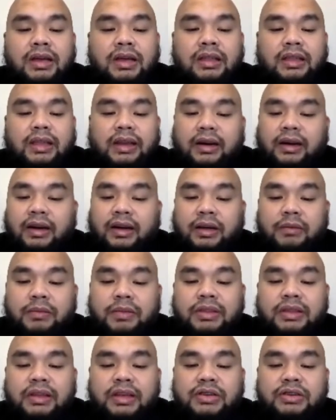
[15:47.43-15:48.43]
the
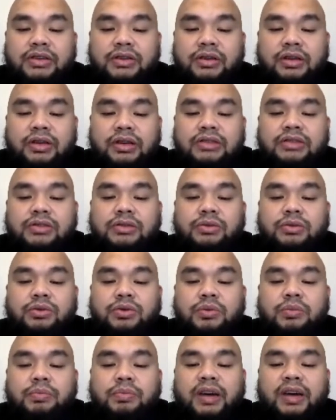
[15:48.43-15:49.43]
recommendation is to
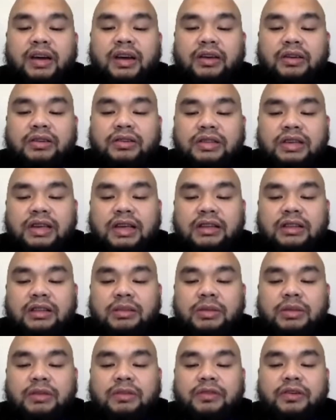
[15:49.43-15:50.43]
do
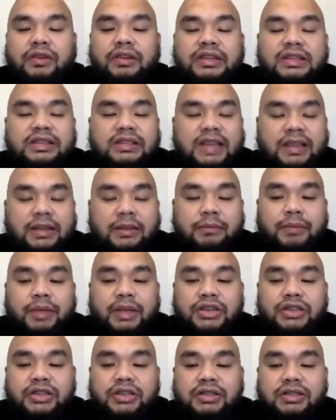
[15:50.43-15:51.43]
varicocelectomy for this set of
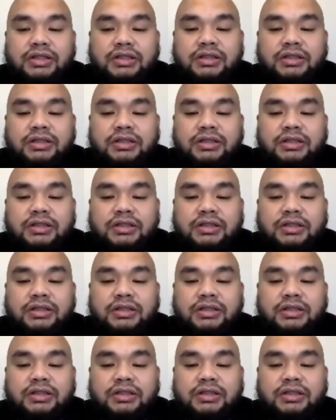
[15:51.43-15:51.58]
patients.